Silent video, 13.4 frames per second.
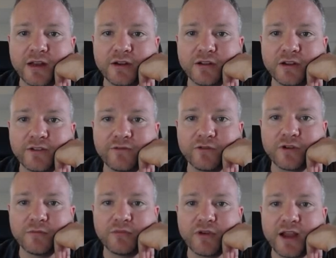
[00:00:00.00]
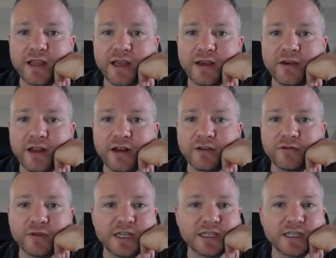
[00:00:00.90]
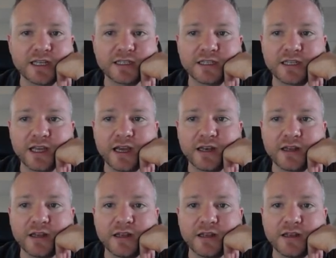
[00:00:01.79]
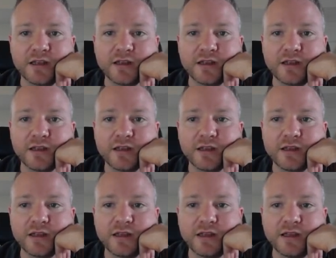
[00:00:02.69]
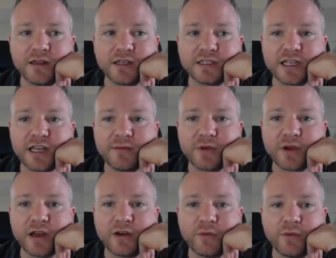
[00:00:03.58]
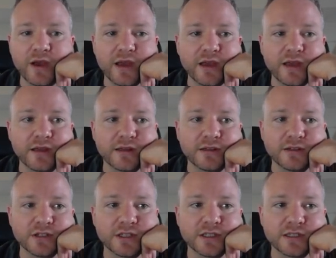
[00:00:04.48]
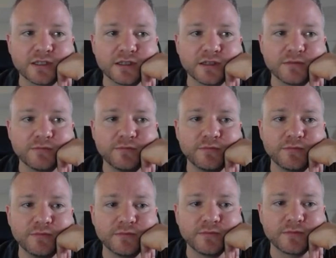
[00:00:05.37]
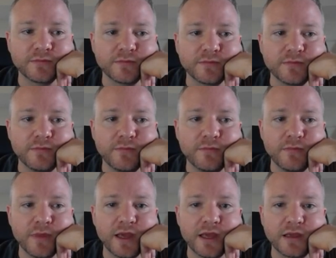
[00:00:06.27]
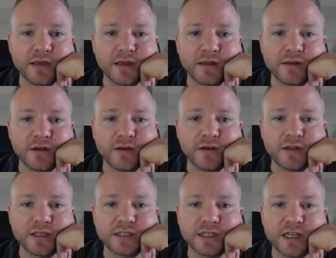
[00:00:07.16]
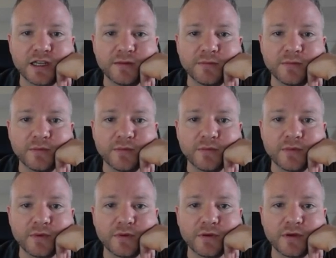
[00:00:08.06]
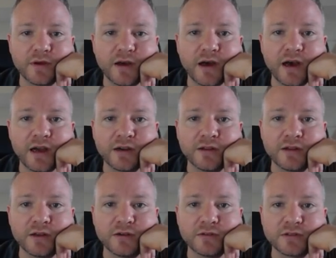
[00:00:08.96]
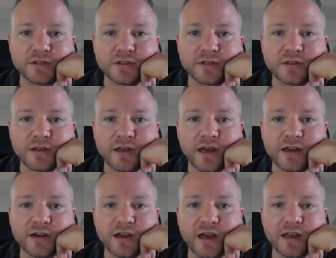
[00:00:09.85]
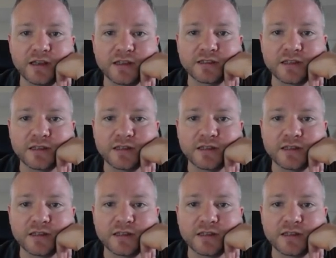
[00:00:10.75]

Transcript: you're looking for a breakout and a retest again in the same kind of way, just to make it all the same. Higher lows, higher highs.